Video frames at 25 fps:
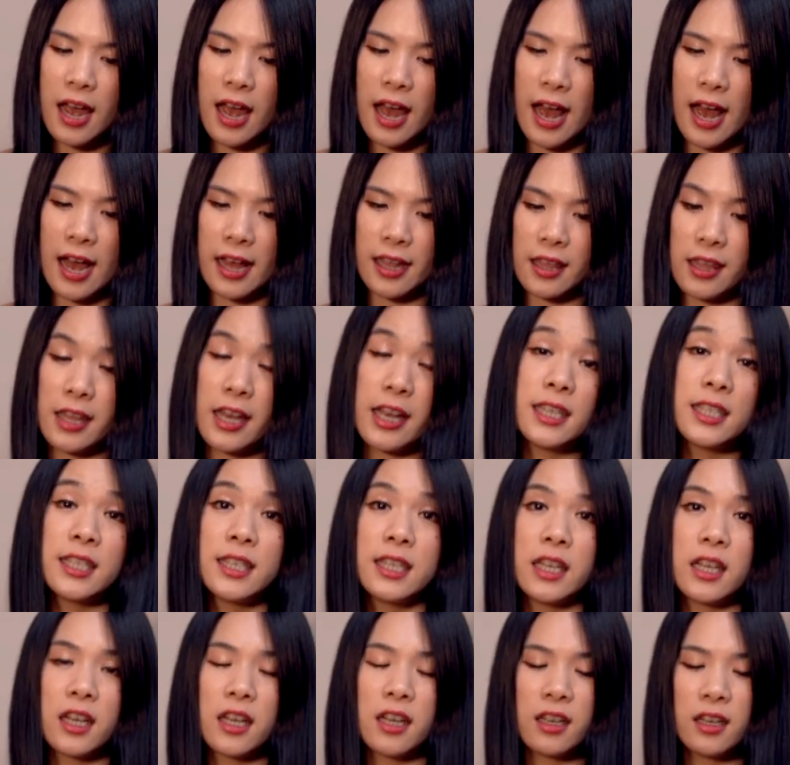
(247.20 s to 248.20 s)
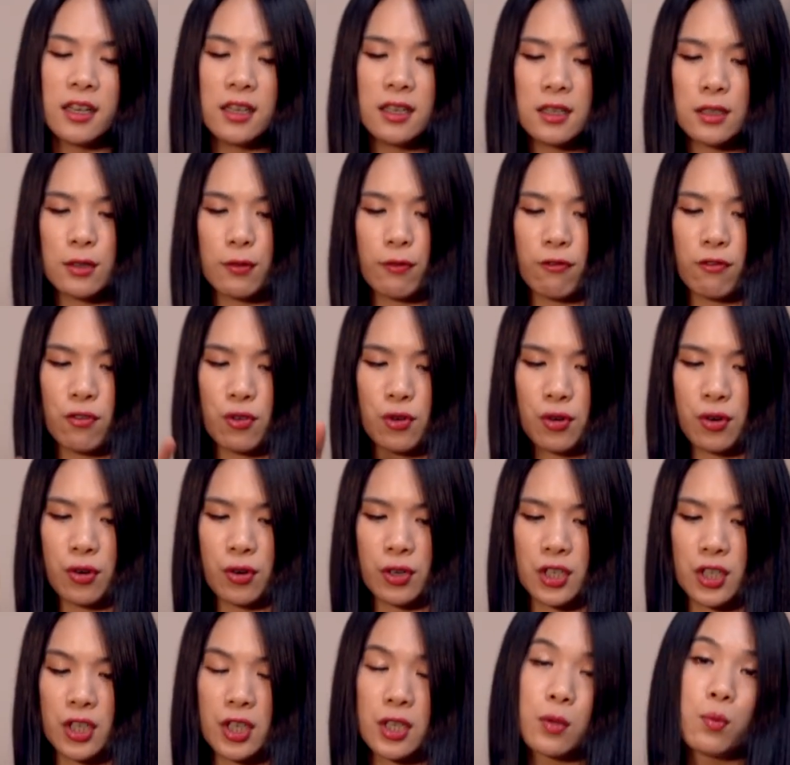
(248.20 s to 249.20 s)
and their stickers for
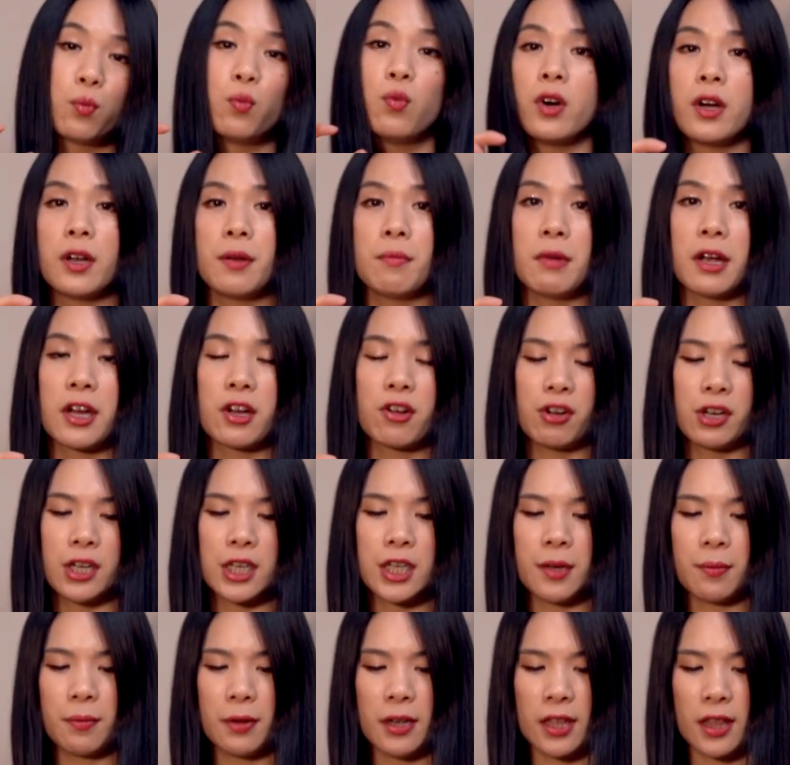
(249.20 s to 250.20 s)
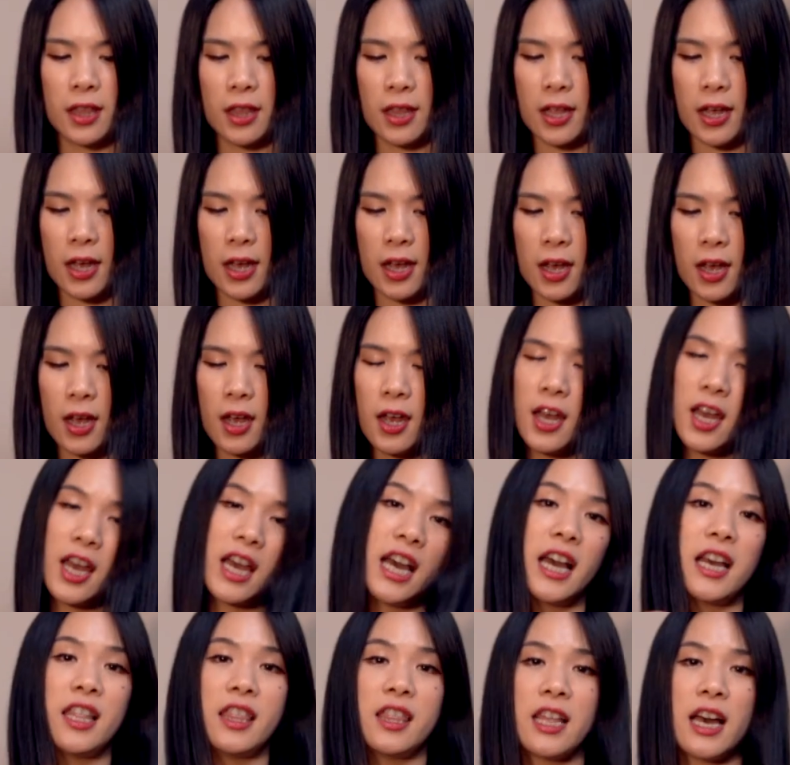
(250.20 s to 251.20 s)
just one microchip in there,
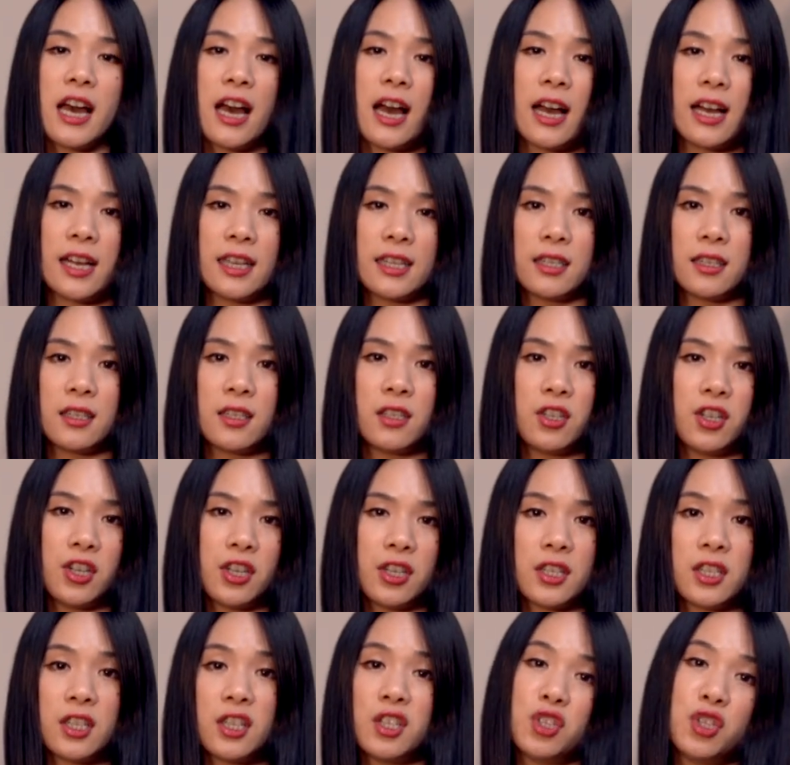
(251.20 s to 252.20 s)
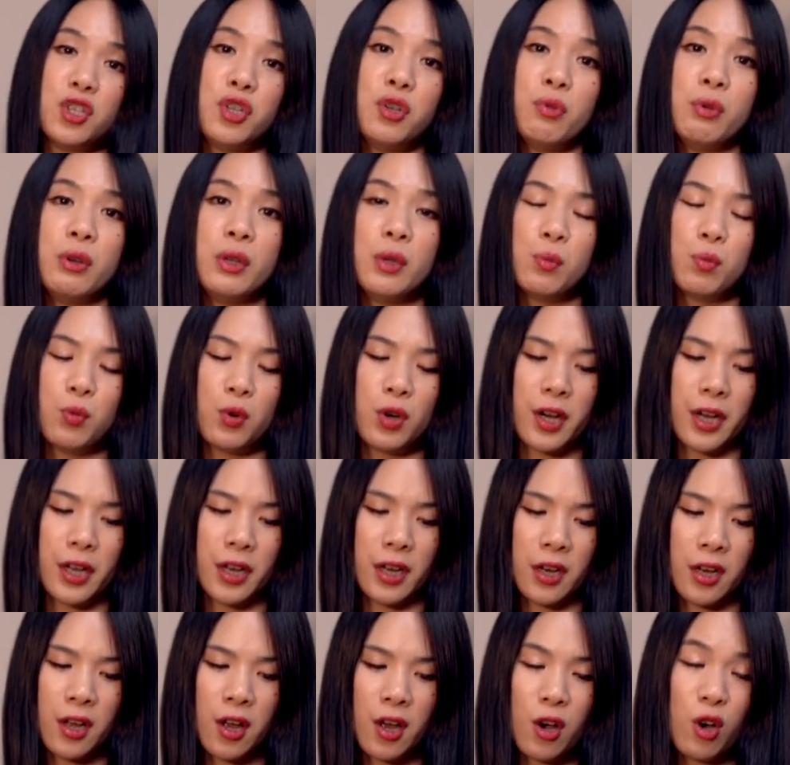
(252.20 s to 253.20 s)
and that has just the
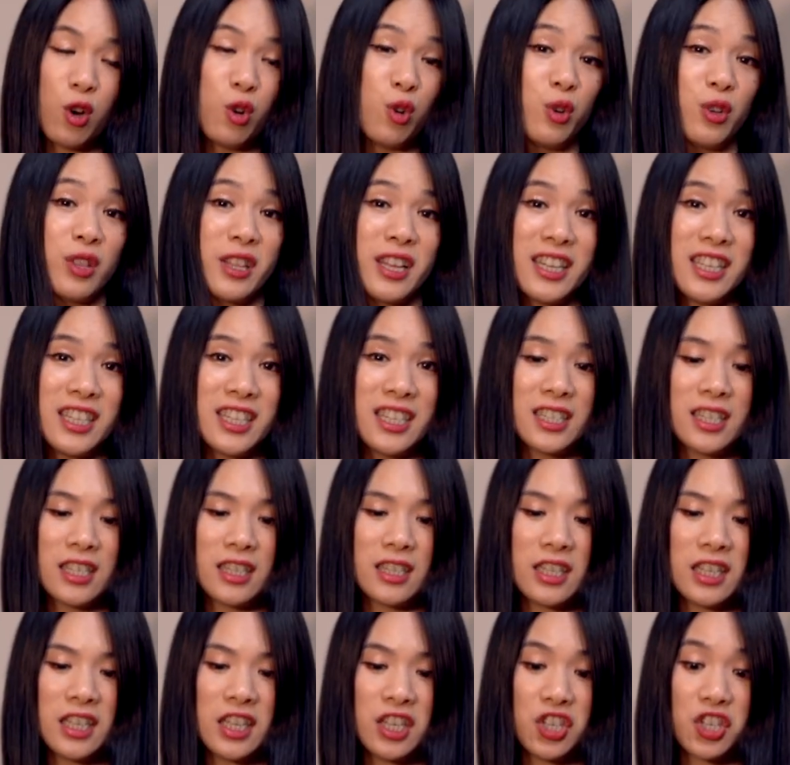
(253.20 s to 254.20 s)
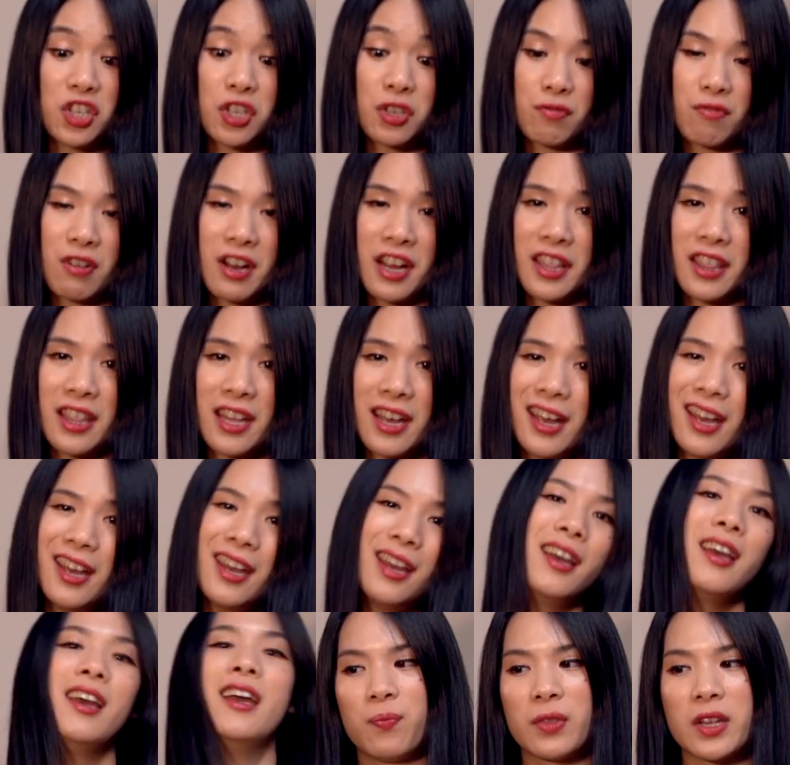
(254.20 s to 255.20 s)
2-in-1 authenticity just right there.
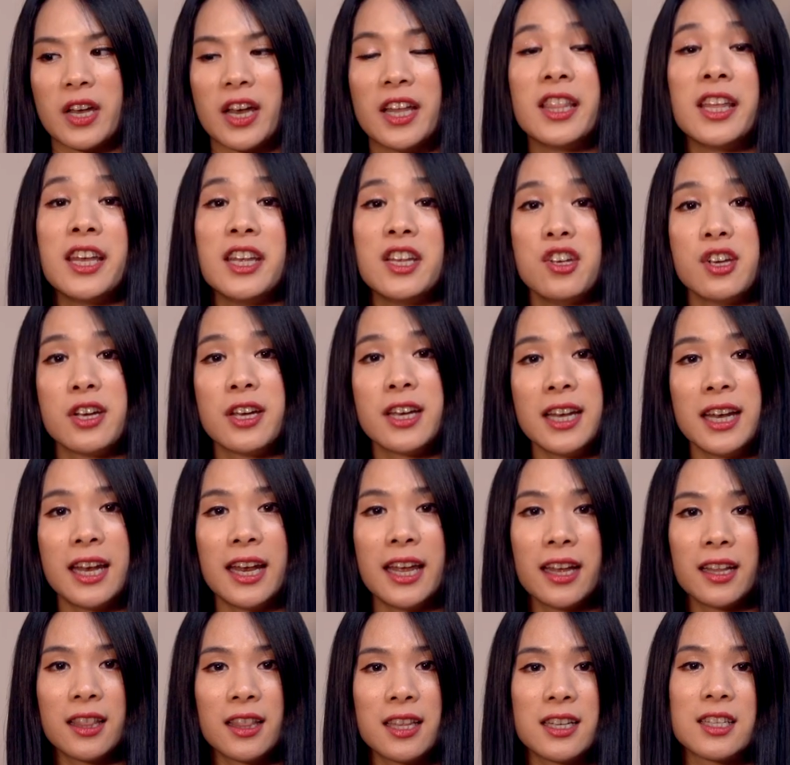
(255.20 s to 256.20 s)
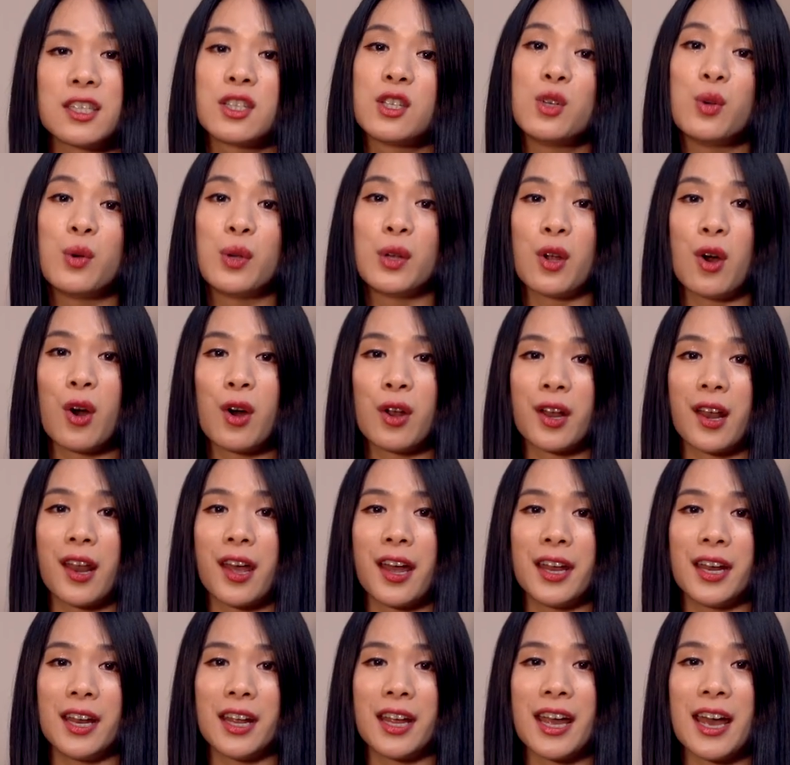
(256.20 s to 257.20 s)
And then you can link this to an
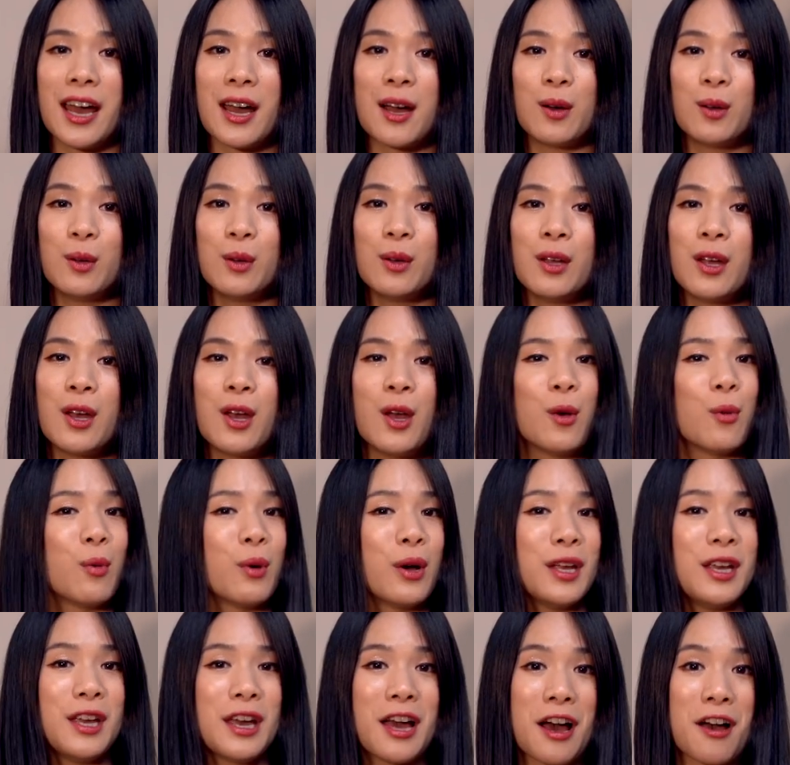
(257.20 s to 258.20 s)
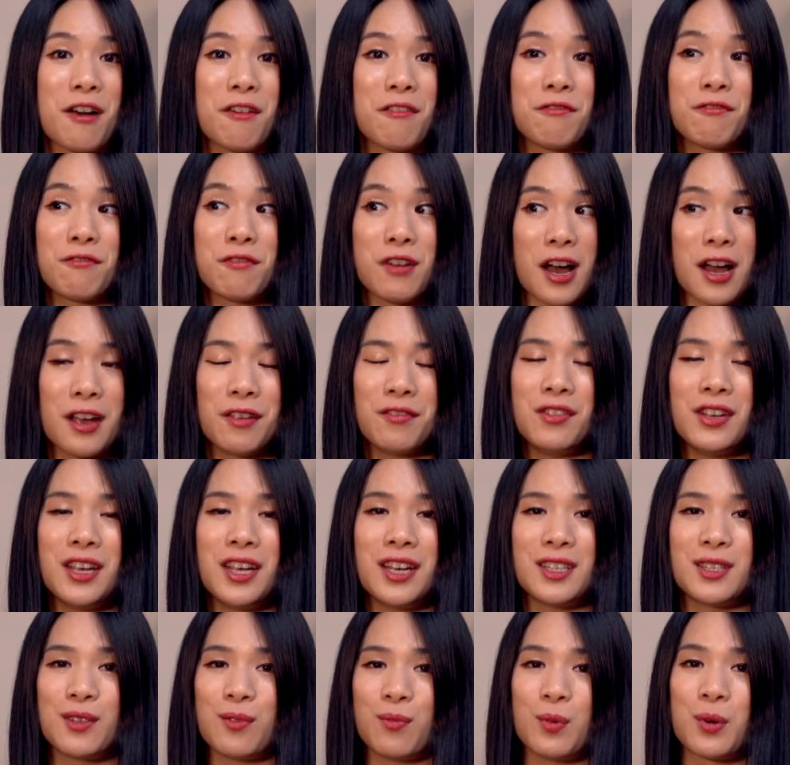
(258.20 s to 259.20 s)
online account where you have 5
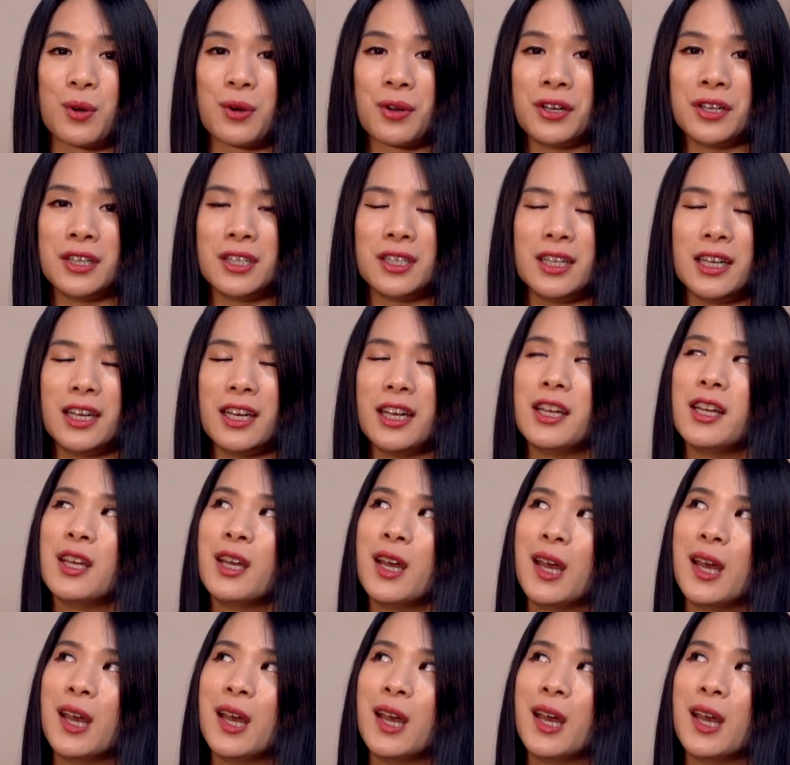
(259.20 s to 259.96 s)
years of warranty.